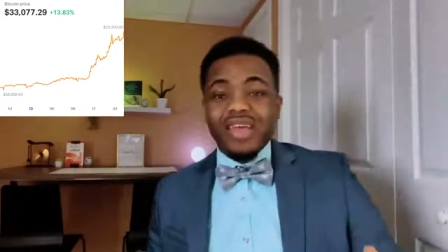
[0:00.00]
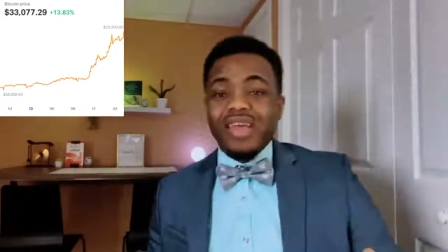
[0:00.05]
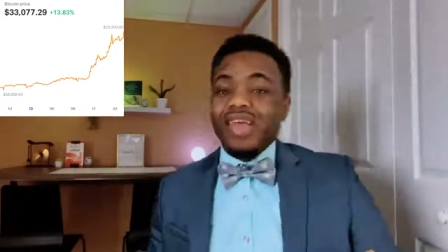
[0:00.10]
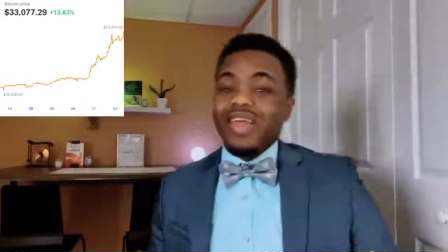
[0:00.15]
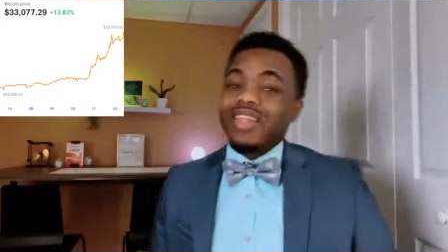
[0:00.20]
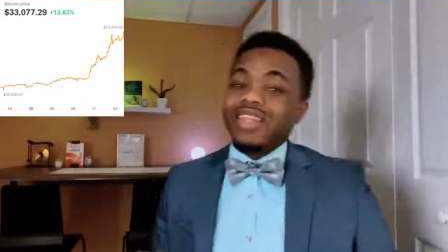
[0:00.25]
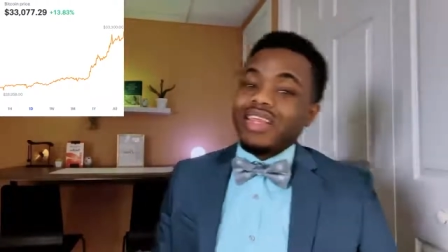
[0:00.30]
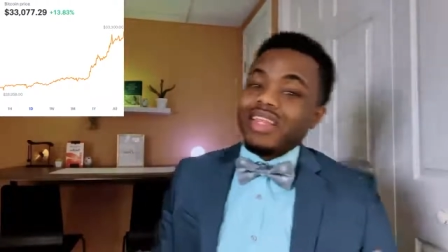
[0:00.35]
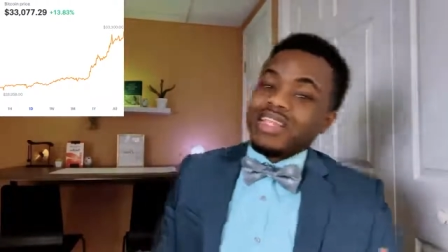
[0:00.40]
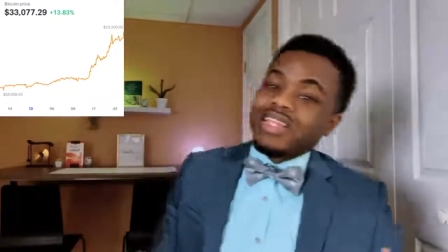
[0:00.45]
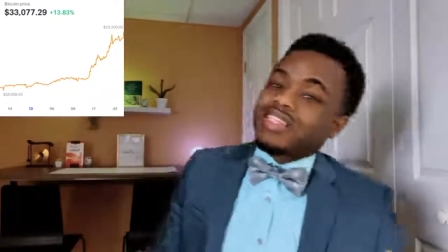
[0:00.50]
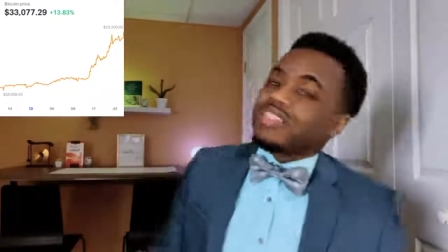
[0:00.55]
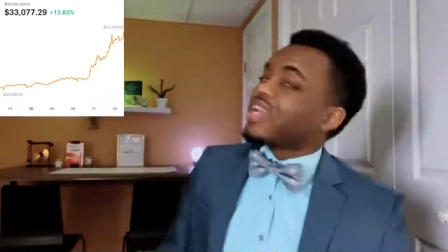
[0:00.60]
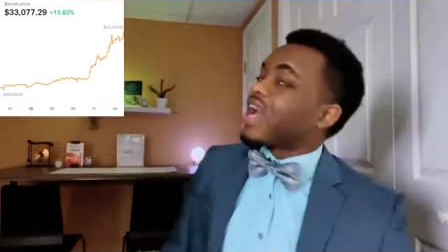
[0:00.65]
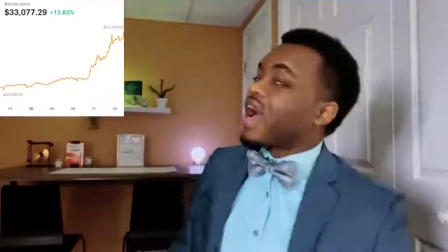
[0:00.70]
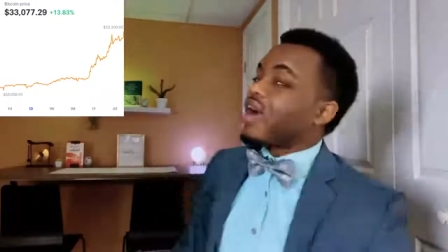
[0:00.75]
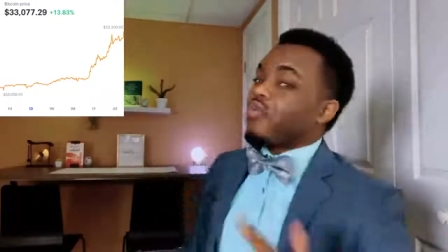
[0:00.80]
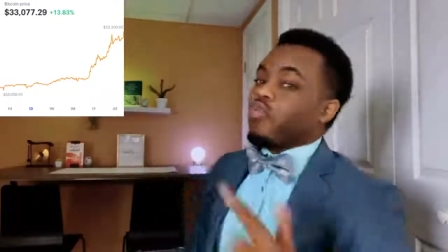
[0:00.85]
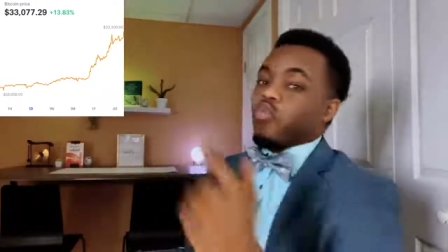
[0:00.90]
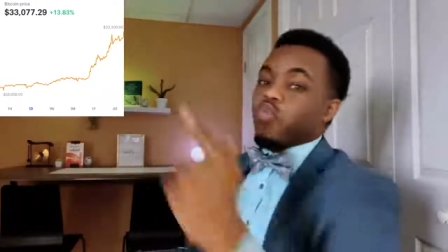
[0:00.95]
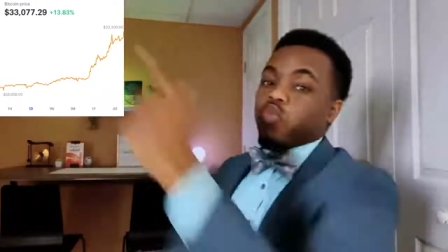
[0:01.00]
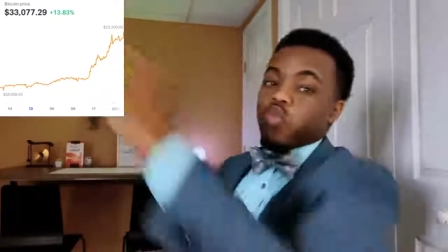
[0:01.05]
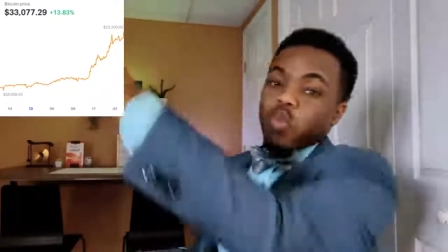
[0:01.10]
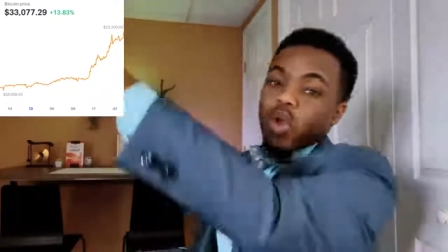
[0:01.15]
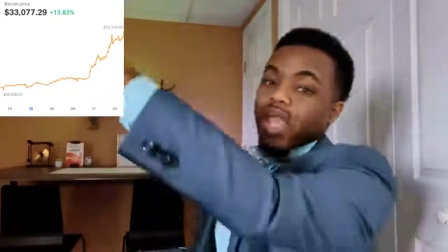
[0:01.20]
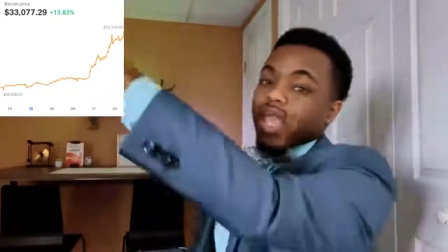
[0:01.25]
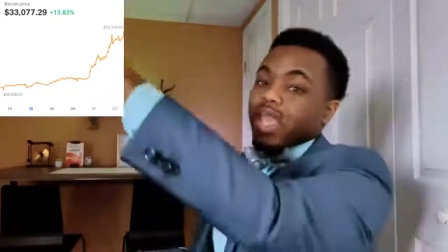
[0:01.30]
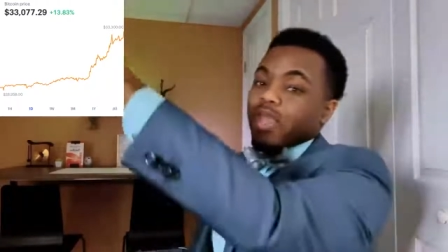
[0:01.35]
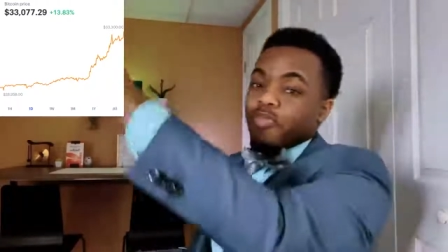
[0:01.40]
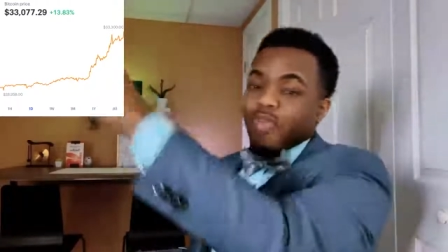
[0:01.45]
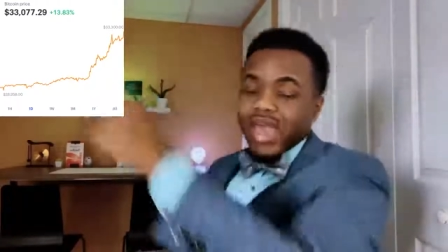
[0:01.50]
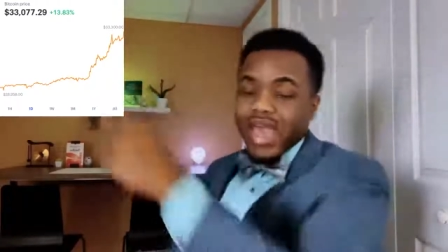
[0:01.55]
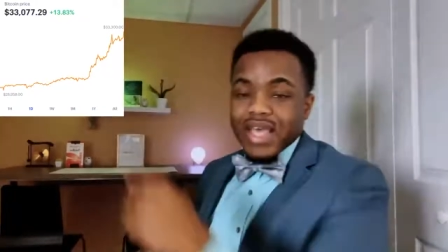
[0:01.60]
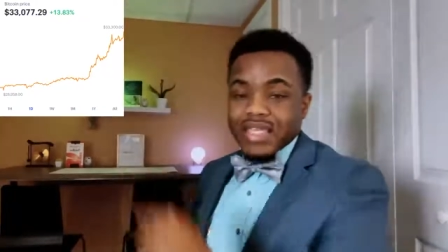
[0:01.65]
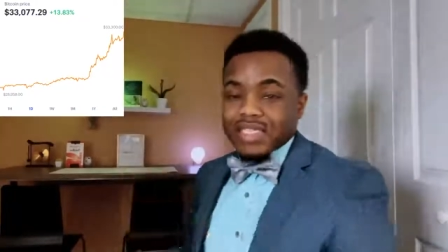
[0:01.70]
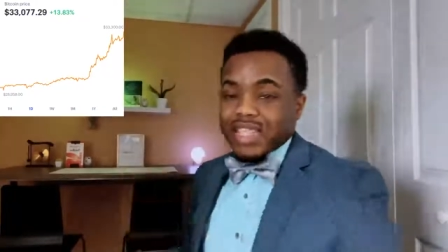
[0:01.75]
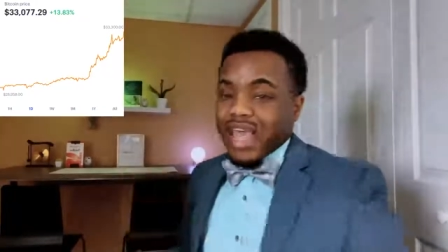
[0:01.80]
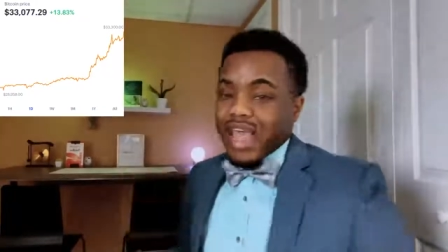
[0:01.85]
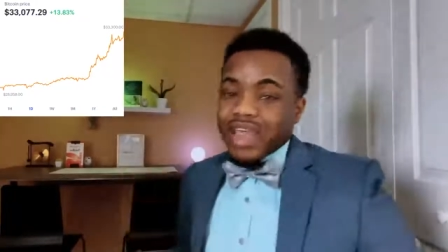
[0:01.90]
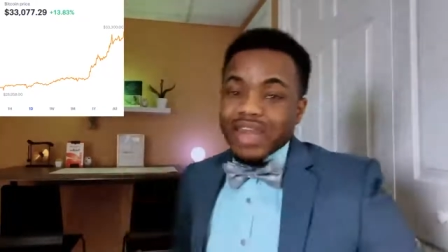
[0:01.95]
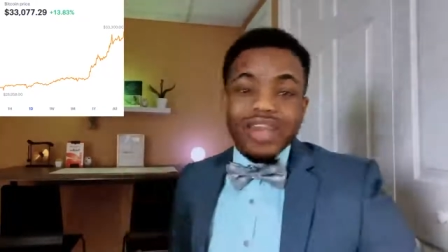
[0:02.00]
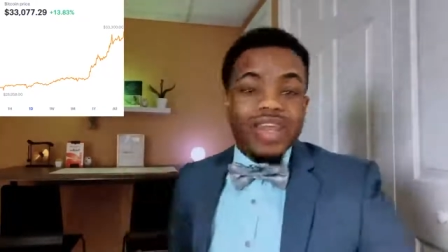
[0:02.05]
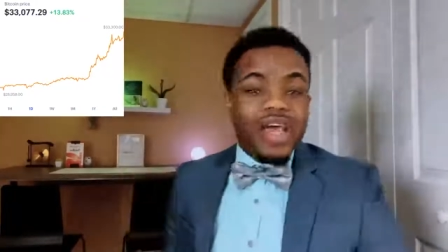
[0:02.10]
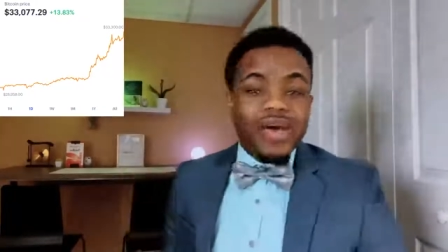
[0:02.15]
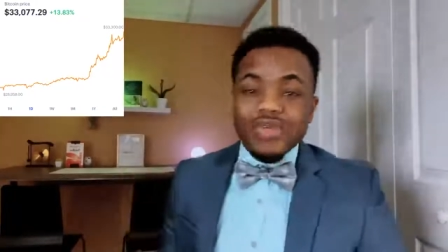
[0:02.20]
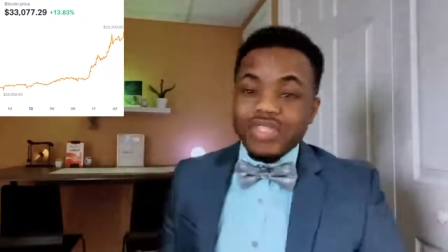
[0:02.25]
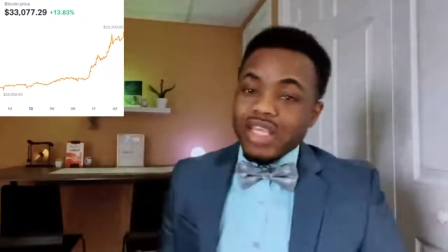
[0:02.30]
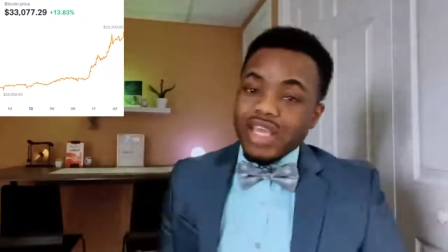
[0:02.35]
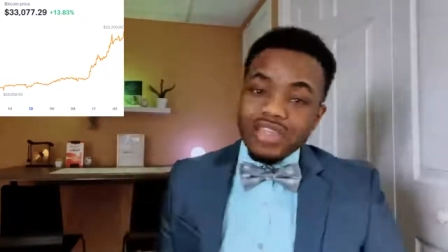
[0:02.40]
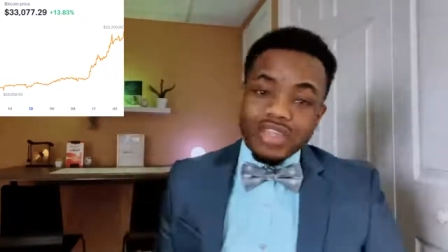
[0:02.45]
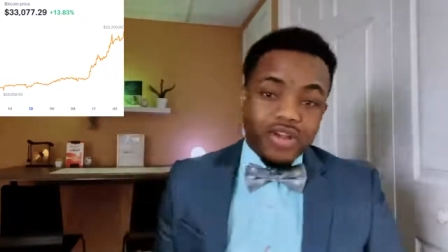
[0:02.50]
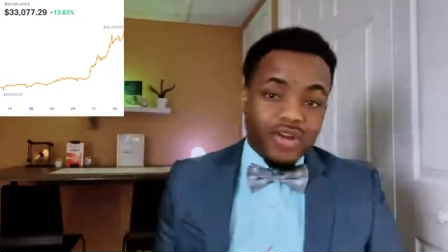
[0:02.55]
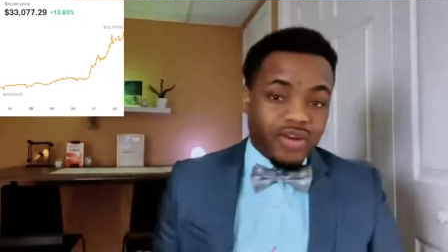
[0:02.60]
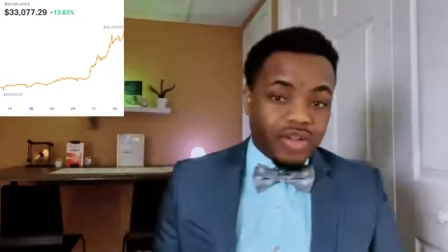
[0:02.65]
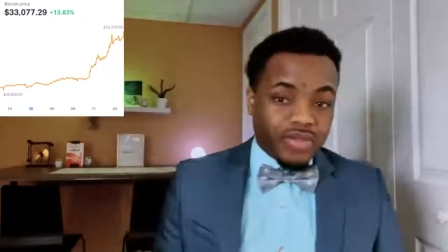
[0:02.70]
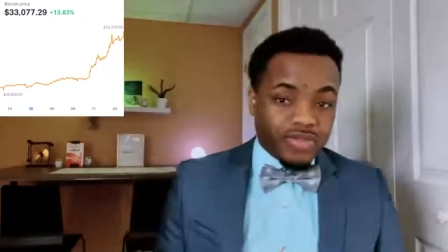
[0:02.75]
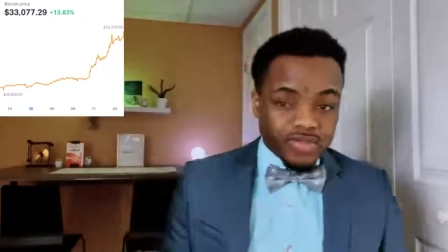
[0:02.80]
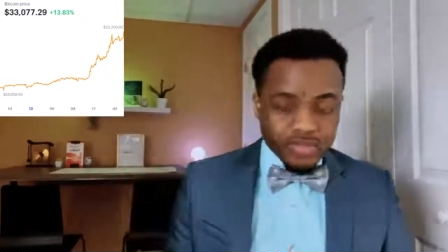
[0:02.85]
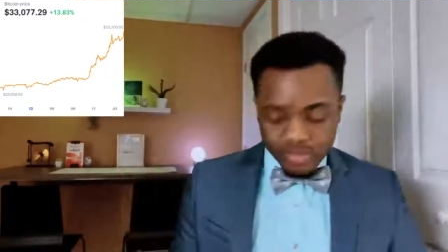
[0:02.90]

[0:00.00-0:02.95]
And then it shot way past that, and now it's at 30.